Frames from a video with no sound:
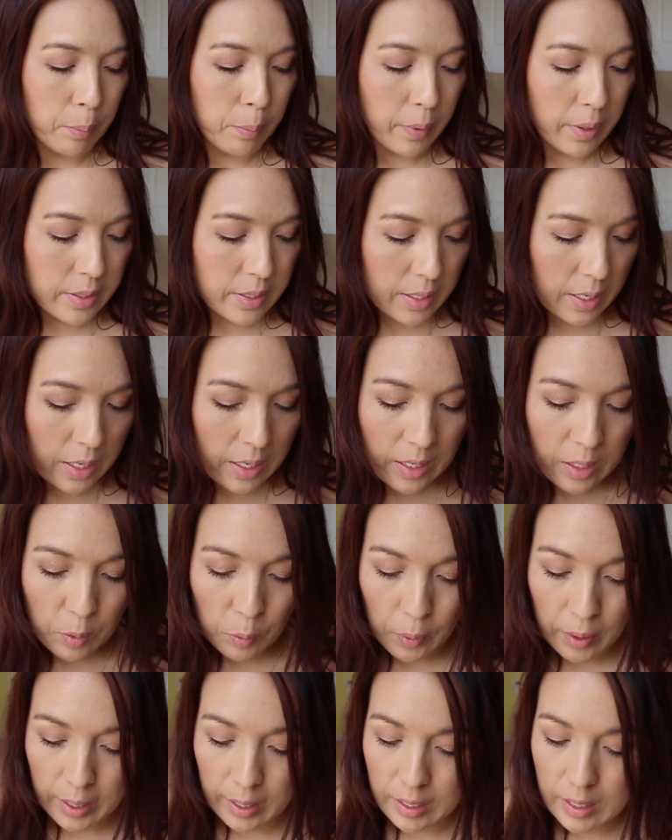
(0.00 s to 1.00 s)
But
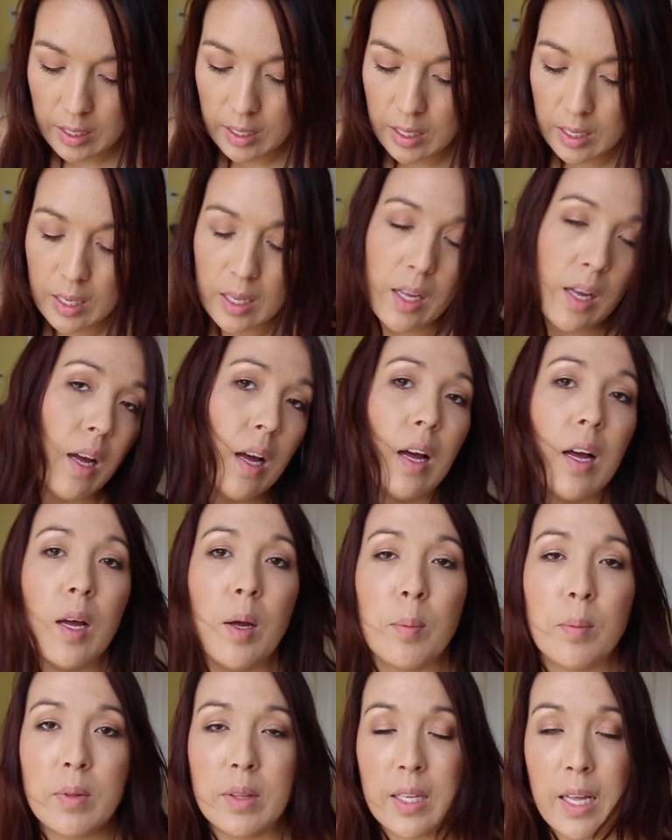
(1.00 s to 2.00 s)
anyway,
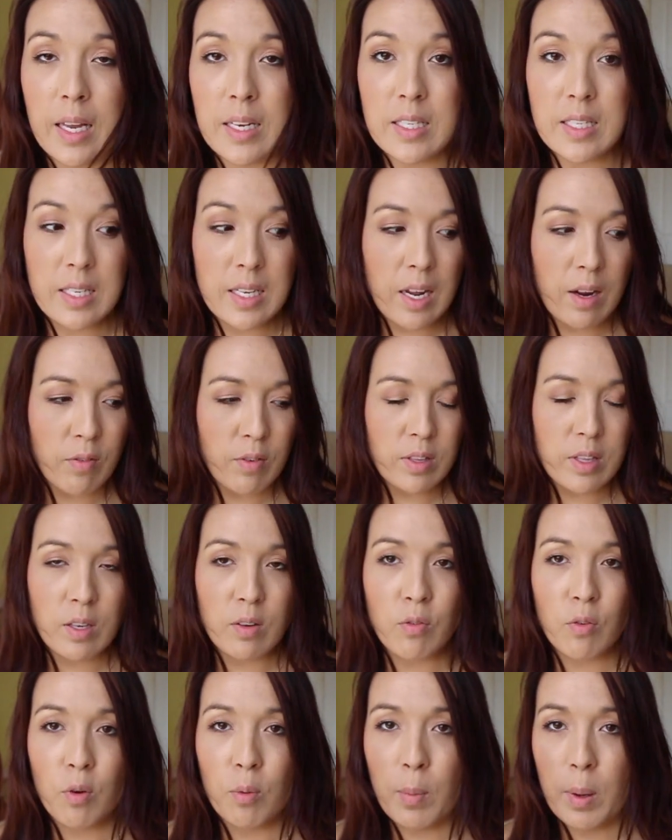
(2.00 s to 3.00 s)
um, that's
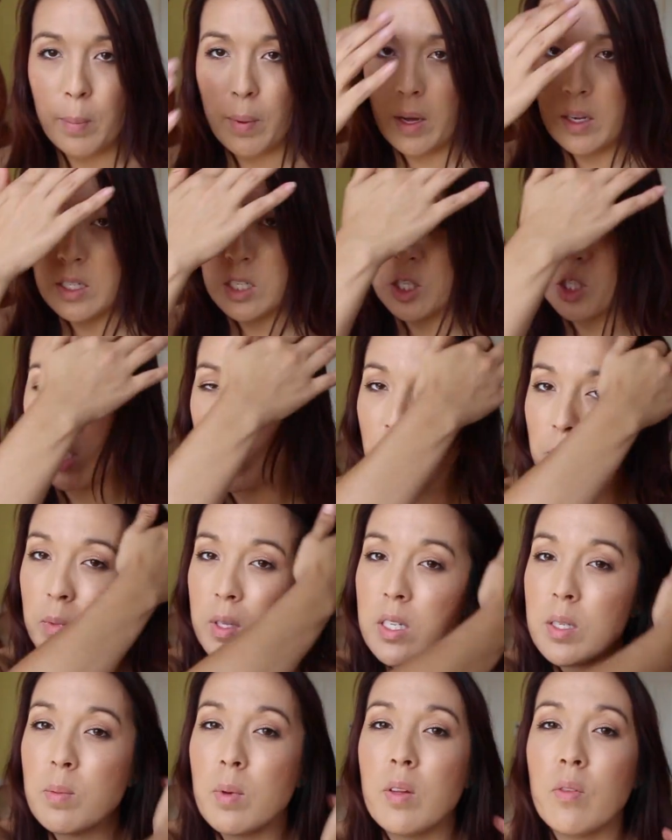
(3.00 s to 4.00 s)
everything for my BoxyCharm
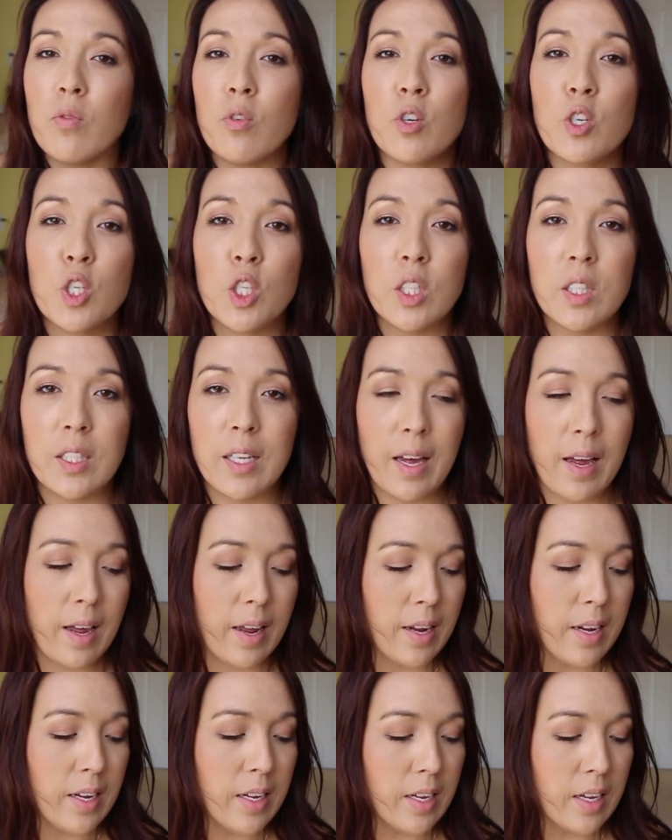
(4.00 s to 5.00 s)
this month for
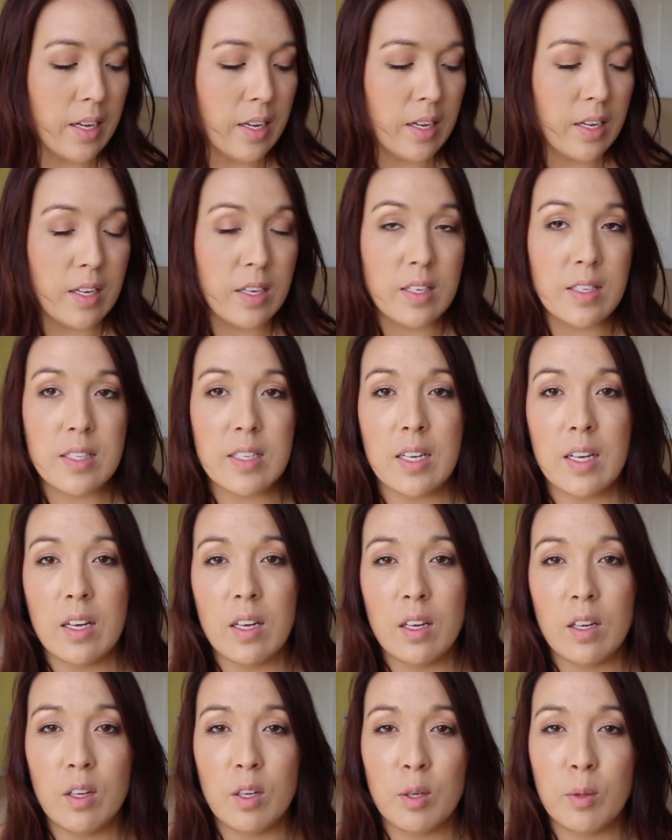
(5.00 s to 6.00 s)
July, and
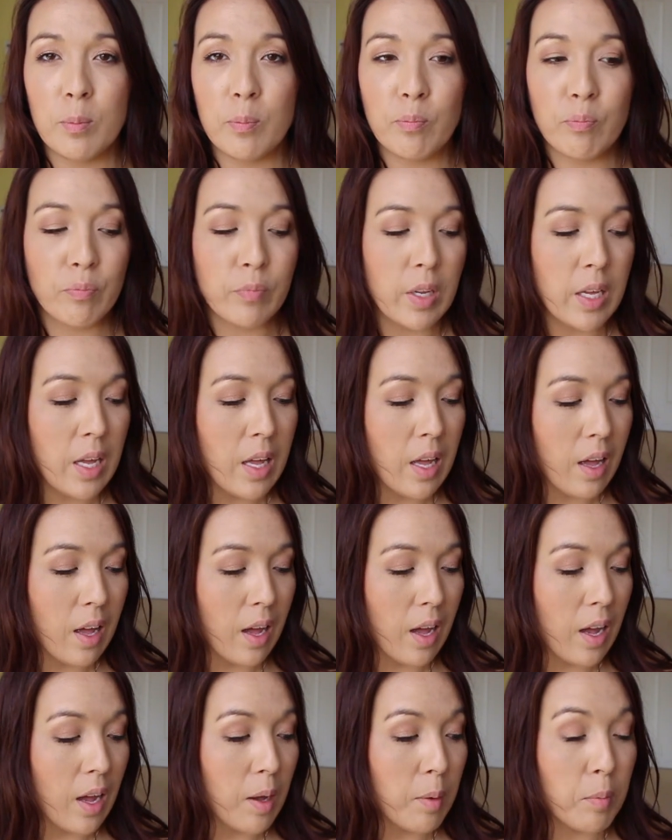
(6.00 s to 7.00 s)
um,
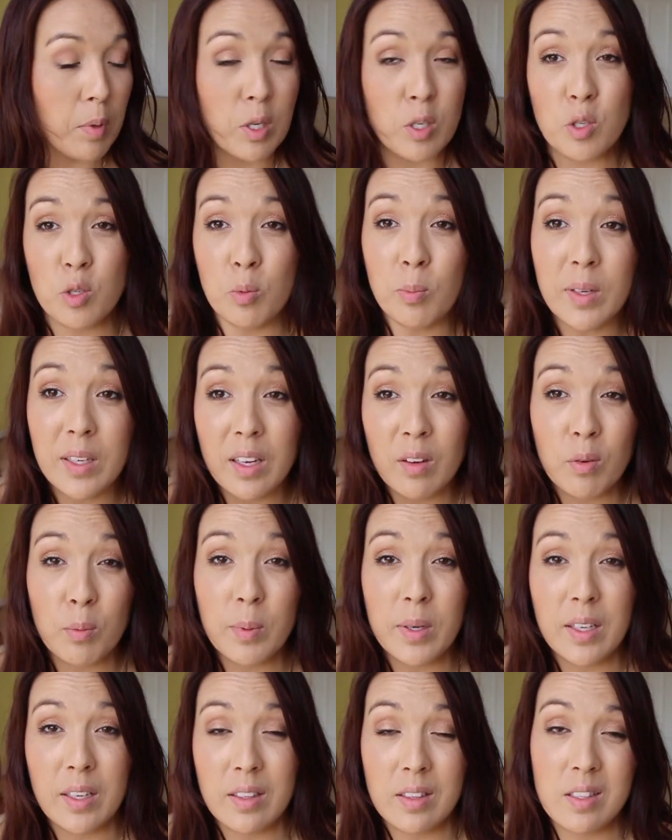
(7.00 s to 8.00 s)
I'm assuming
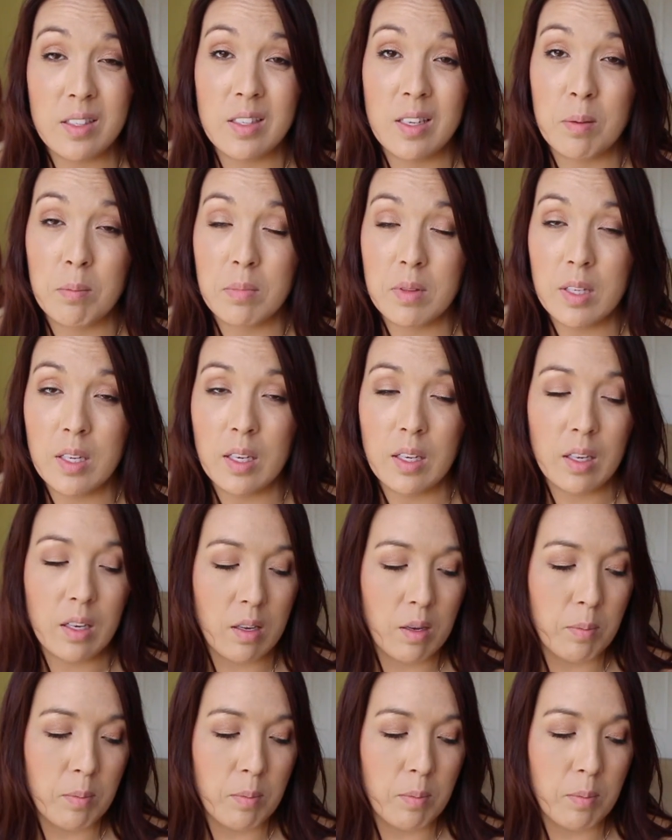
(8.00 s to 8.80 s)
everybody got the same thing.